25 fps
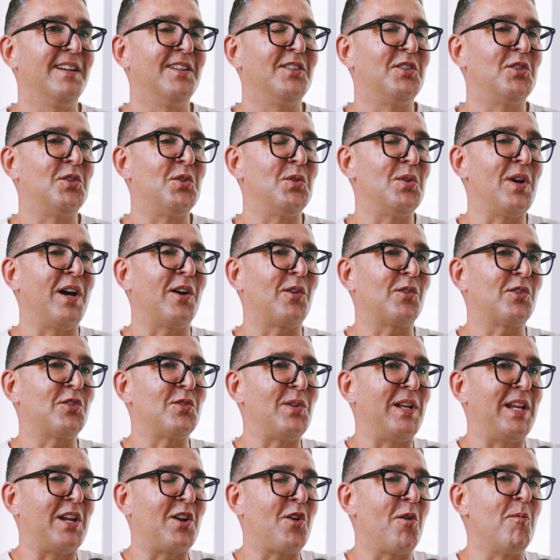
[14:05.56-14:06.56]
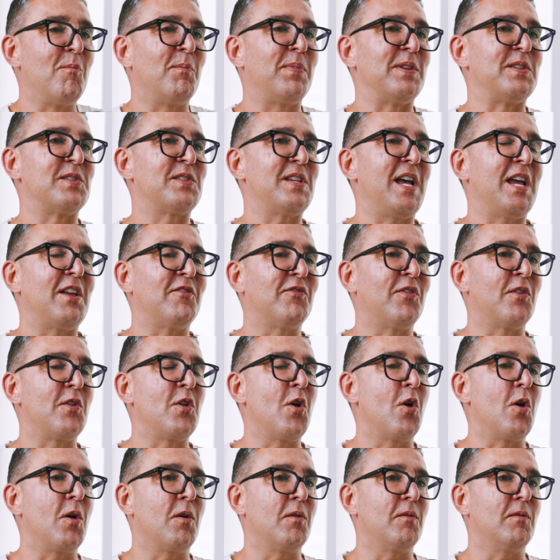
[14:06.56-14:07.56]
to actually compensate for
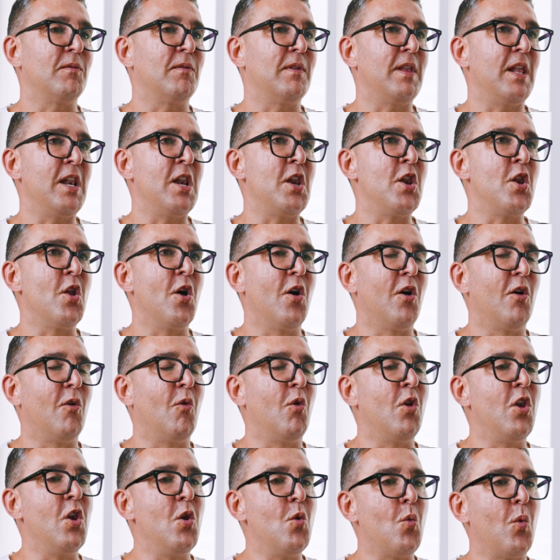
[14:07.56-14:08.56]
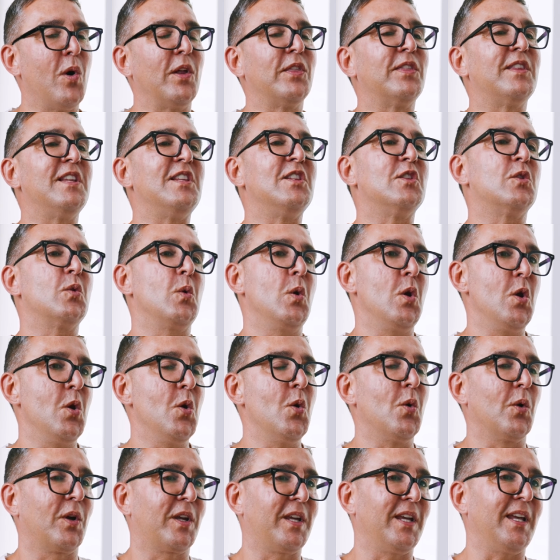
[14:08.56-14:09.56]
not wanting to
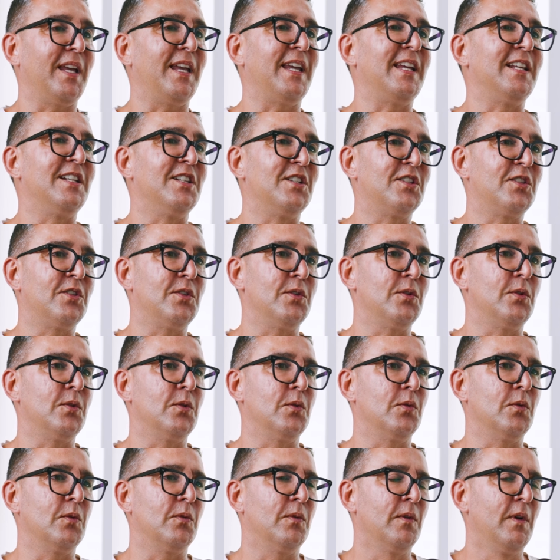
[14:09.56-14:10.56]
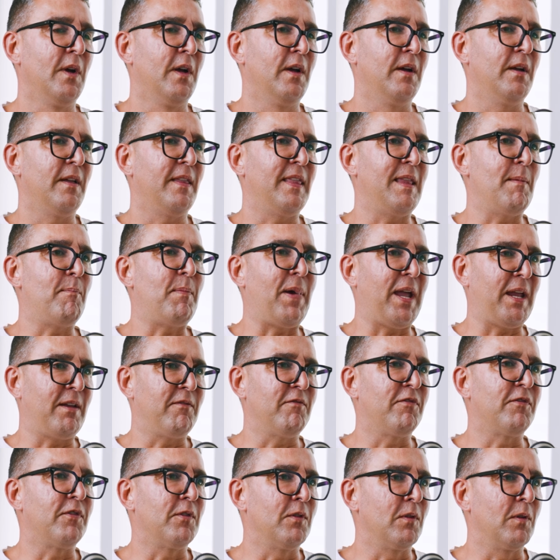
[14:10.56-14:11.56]
look into the
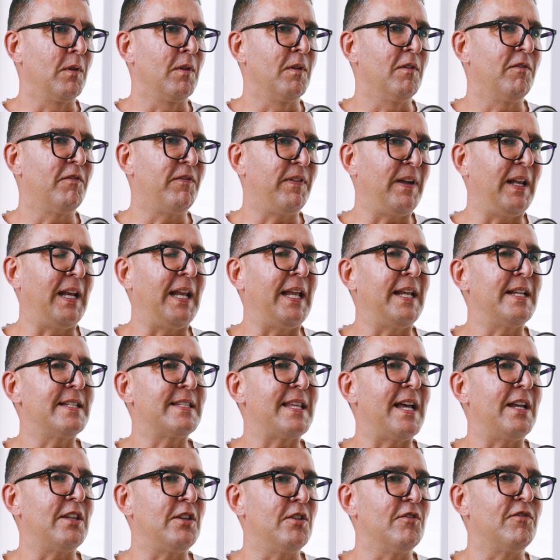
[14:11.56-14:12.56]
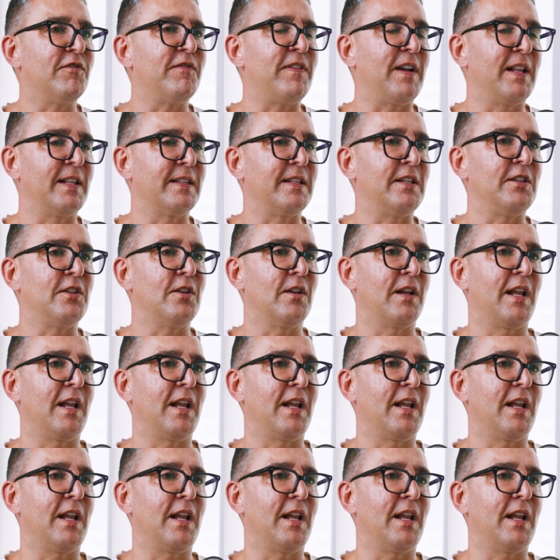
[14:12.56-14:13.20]
painful feelings that you felt in your